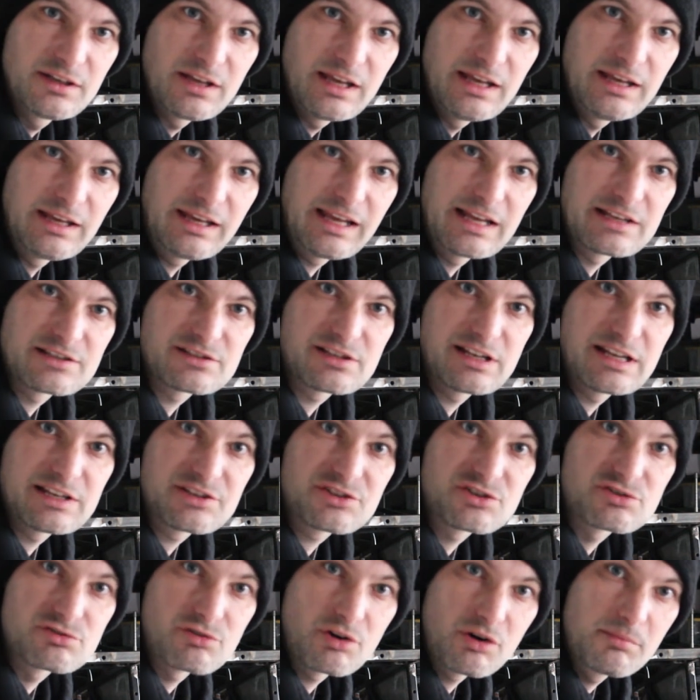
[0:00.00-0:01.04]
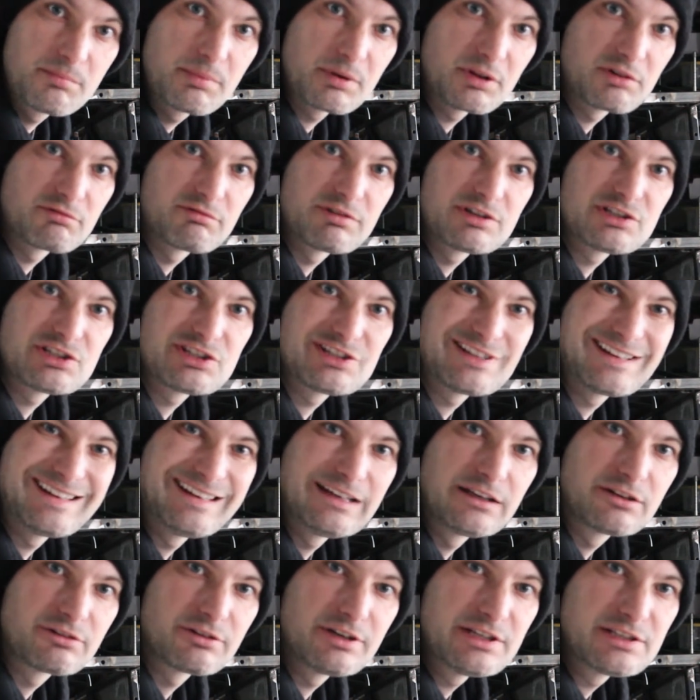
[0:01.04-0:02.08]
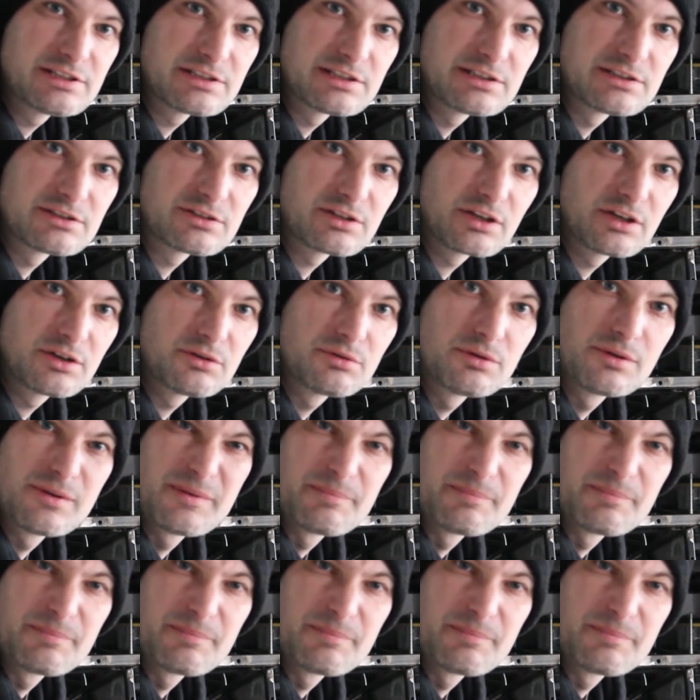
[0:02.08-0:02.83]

it gets less strong, but the rigidity increases. So